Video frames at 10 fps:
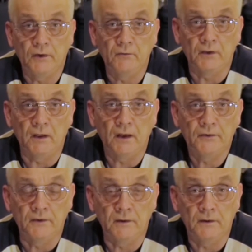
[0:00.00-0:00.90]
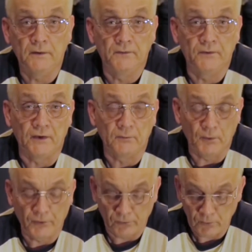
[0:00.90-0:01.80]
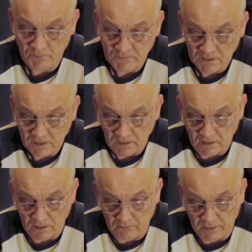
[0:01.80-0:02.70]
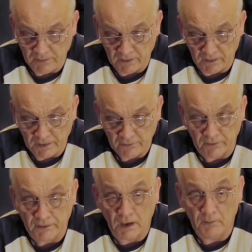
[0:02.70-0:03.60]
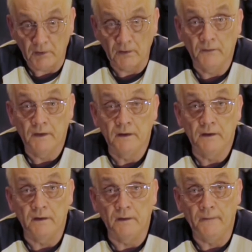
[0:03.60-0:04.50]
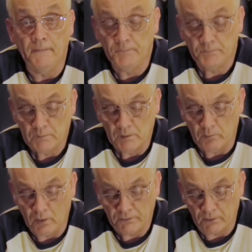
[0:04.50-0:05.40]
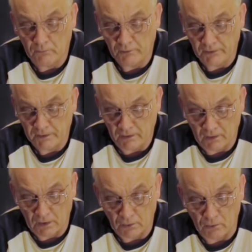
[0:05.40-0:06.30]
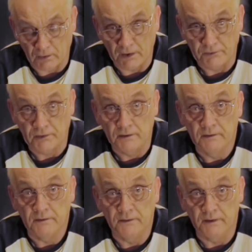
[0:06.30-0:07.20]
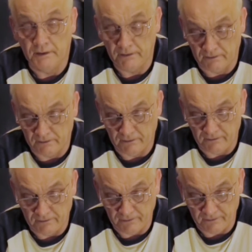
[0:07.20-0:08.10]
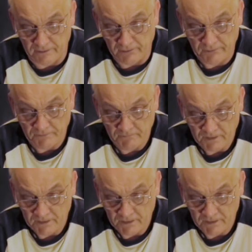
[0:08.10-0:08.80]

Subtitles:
for the last 6 months or so. I find that an excellent camera, but obviously a lot larger than this.